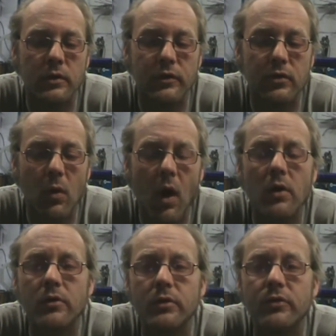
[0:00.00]
Just go
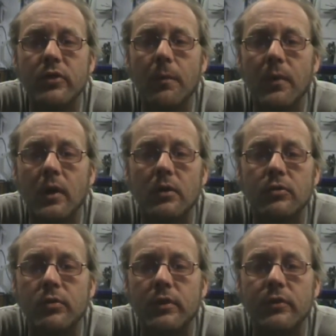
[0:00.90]
out and do something
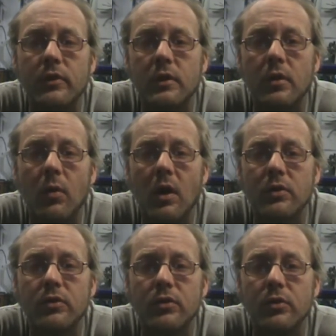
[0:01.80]
altruistic. Go out
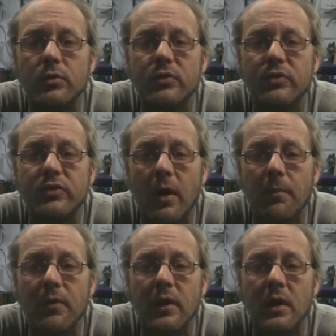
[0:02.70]
and do
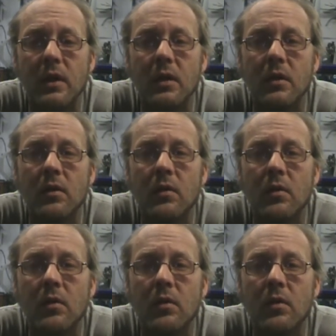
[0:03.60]
something
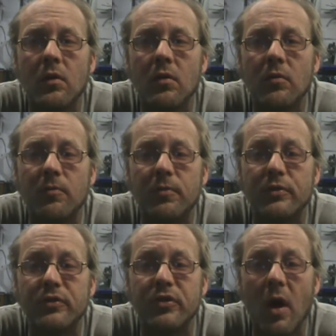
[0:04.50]
for
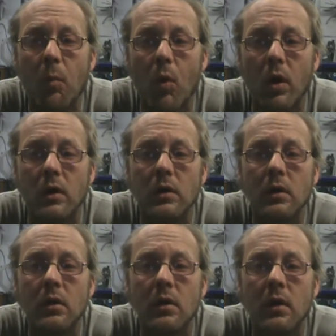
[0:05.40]
someone
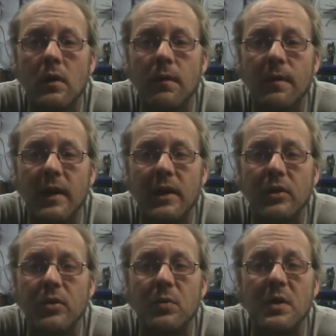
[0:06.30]
that
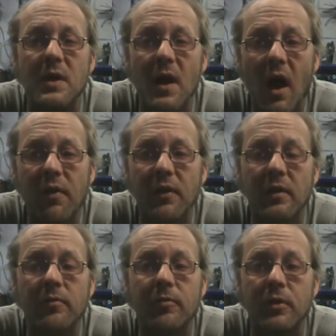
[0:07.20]
can do
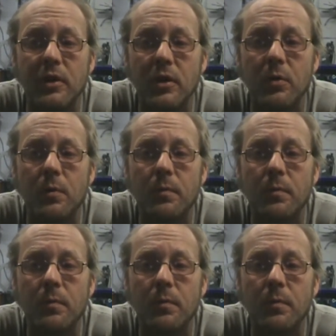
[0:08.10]
nothing for you.